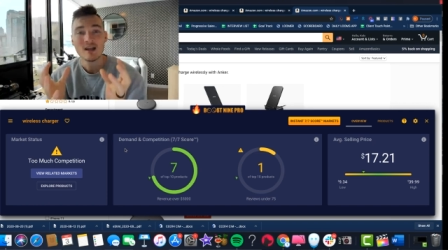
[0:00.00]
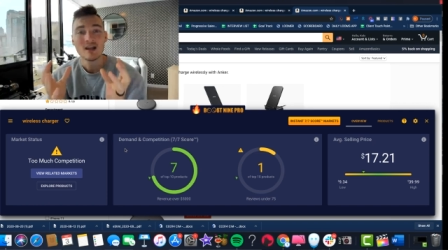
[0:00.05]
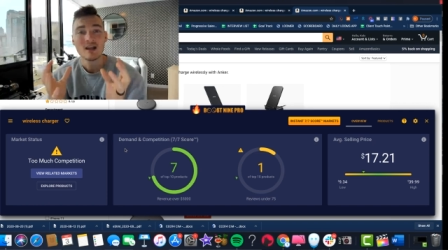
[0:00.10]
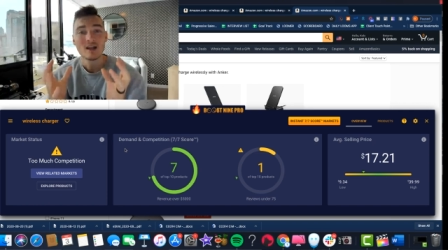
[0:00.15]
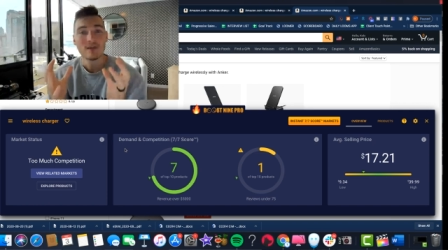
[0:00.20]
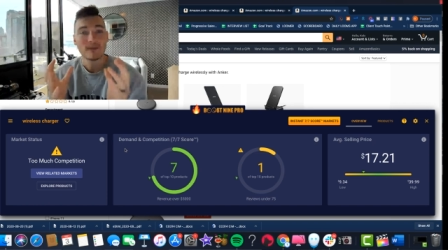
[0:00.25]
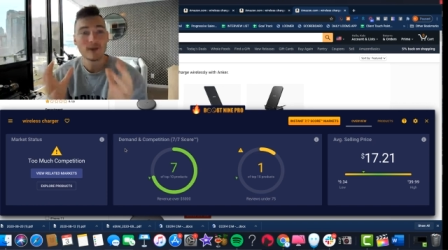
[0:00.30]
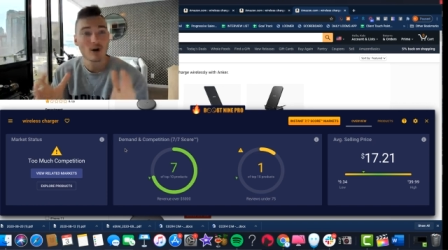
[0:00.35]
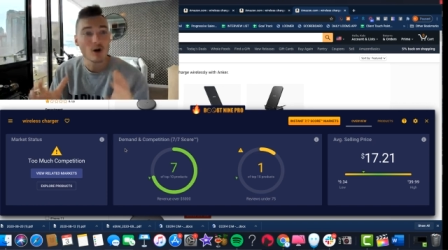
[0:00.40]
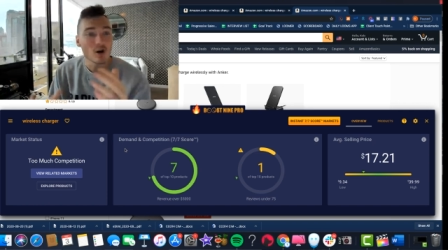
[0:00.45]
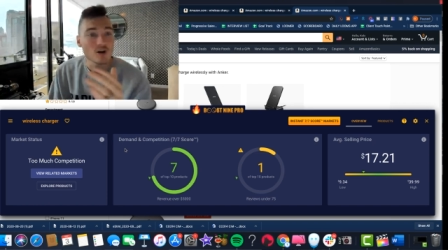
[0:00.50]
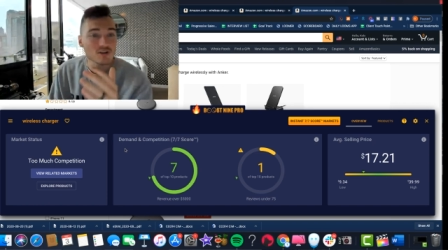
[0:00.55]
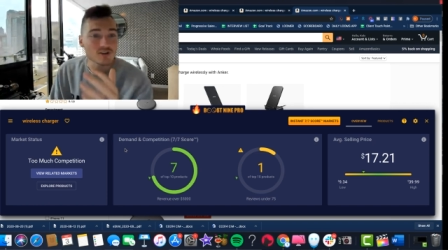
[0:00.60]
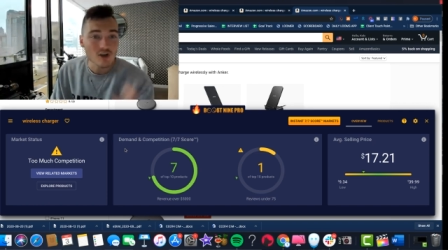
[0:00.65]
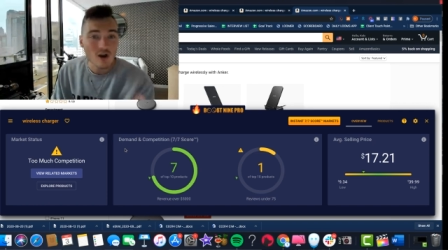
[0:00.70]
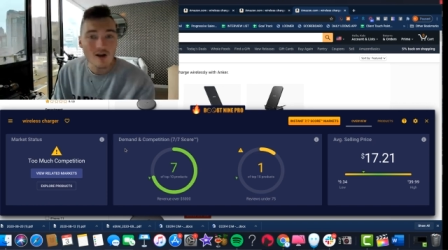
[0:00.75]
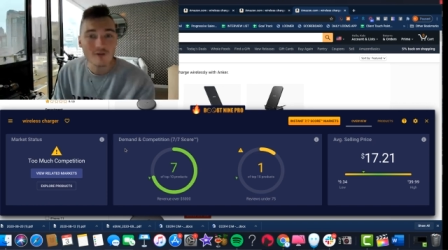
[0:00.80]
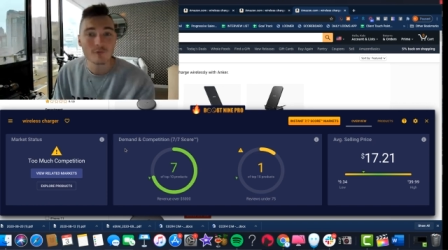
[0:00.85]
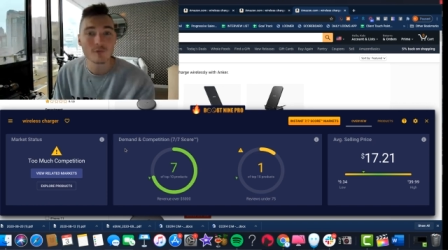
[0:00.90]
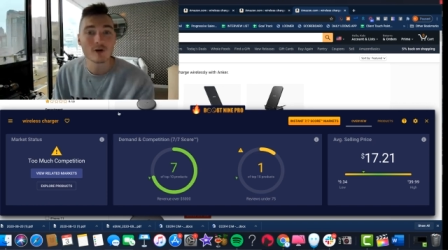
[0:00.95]
There are
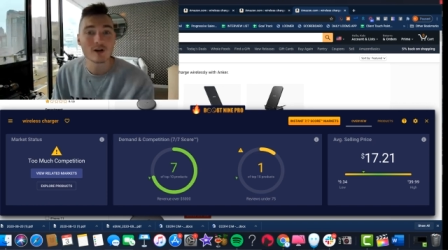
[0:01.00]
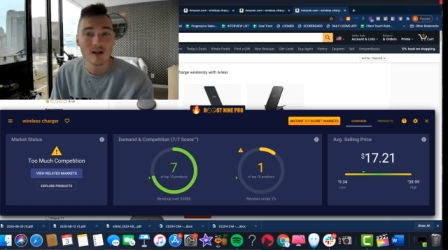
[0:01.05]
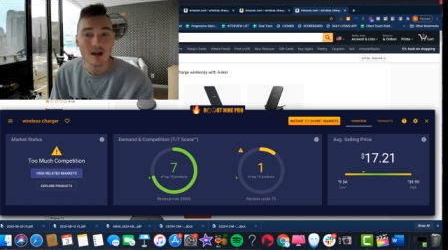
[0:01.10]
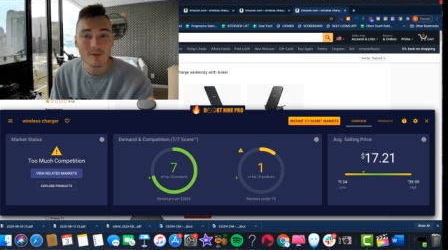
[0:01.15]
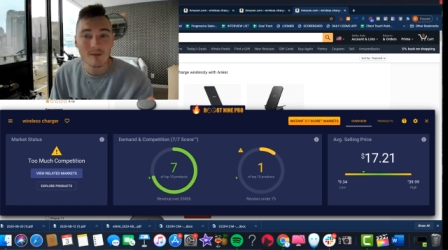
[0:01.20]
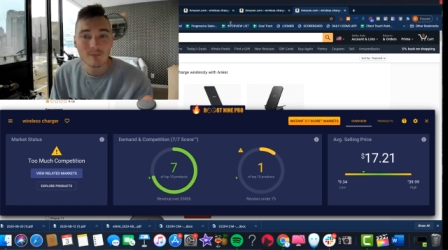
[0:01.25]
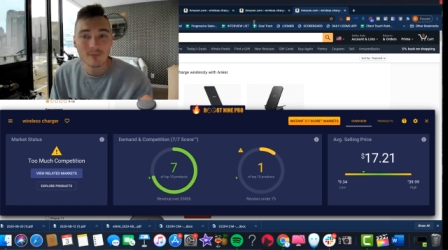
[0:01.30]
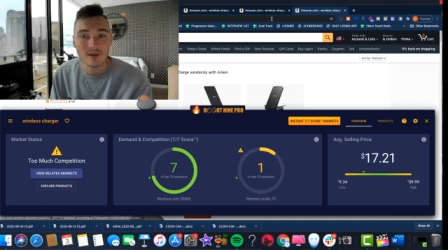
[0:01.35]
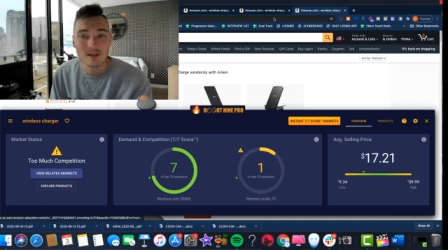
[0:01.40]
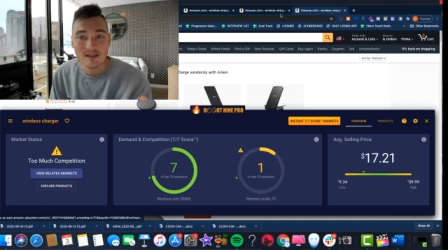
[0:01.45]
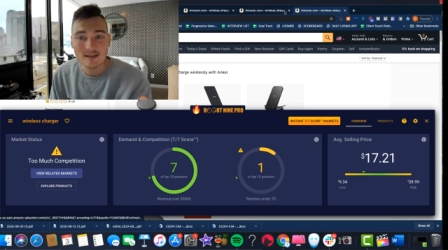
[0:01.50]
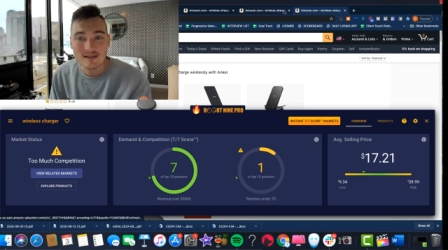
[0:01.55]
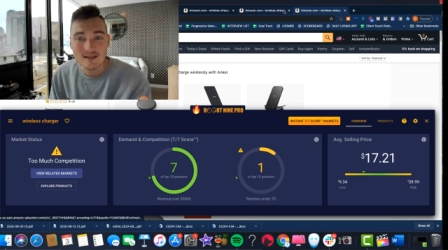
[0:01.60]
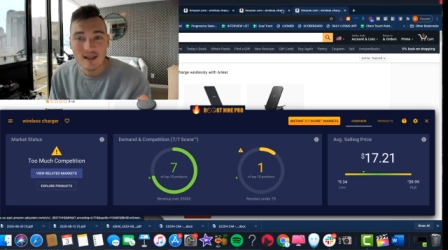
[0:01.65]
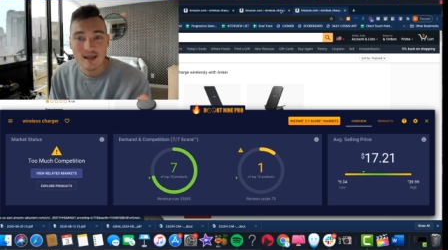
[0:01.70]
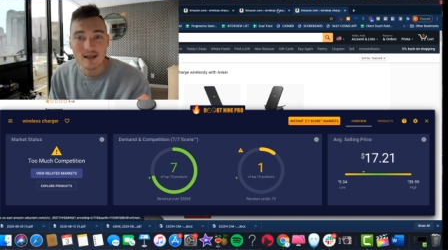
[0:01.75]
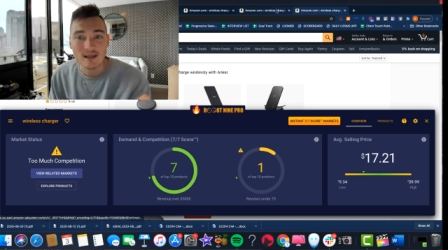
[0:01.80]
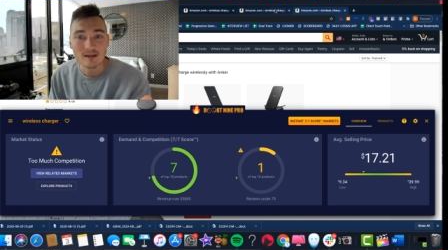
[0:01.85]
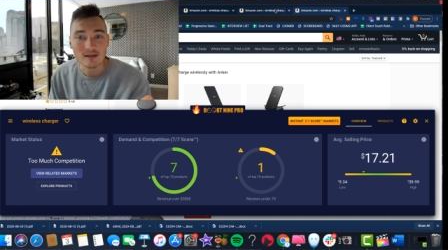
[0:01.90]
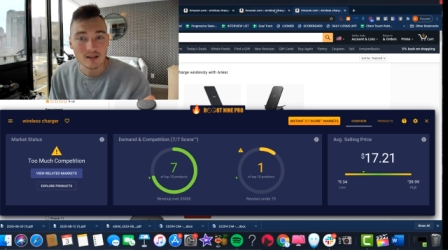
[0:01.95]
software companies
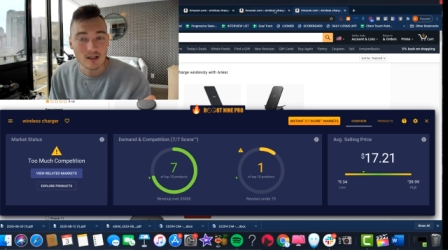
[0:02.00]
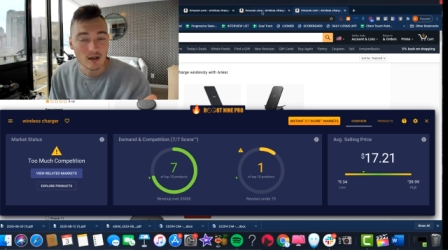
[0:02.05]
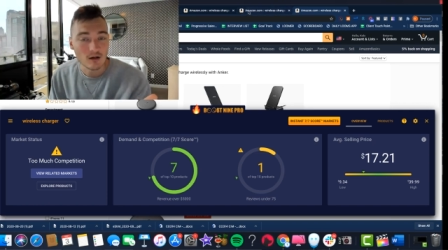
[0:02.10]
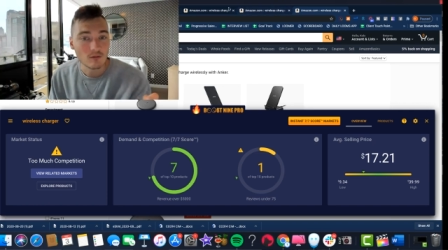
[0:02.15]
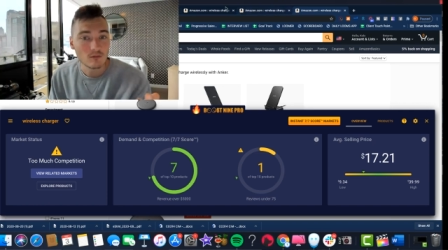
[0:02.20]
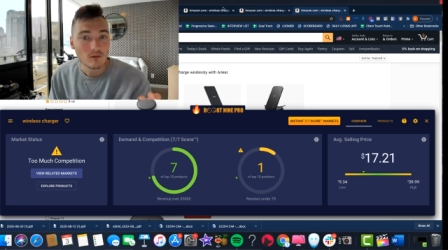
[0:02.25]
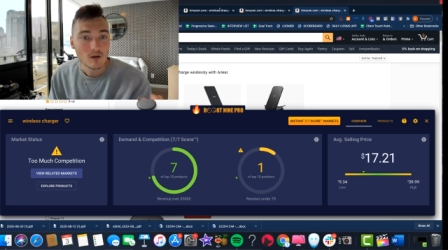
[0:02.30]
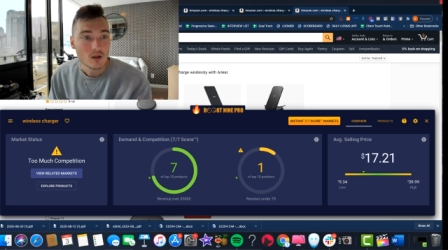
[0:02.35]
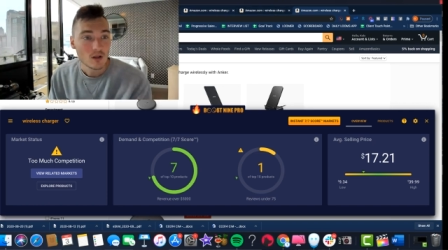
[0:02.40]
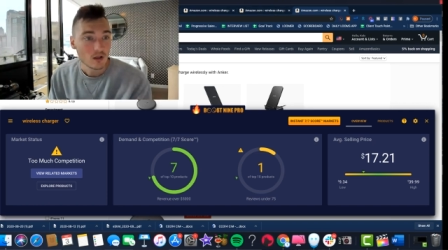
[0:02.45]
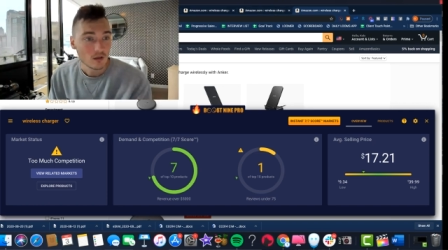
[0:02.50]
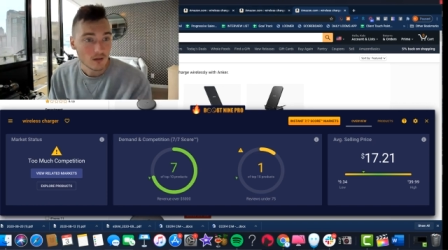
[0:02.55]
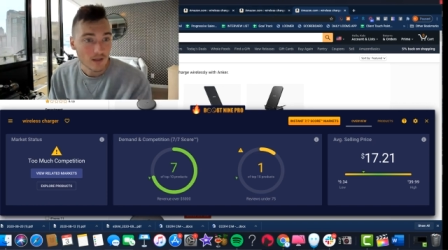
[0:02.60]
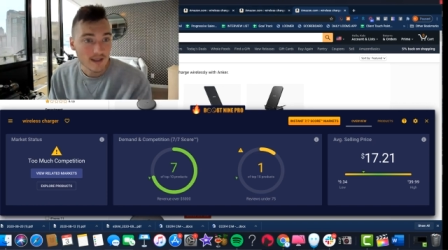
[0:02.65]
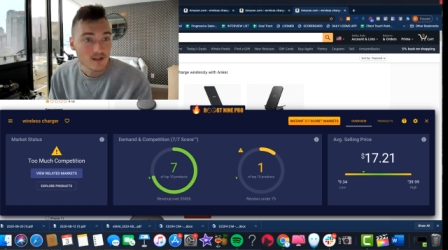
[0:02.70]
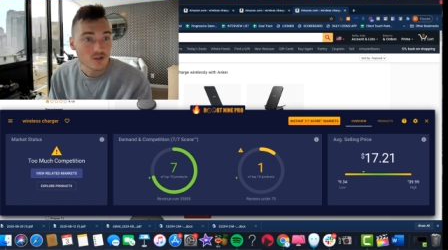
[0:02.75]
like, you know, like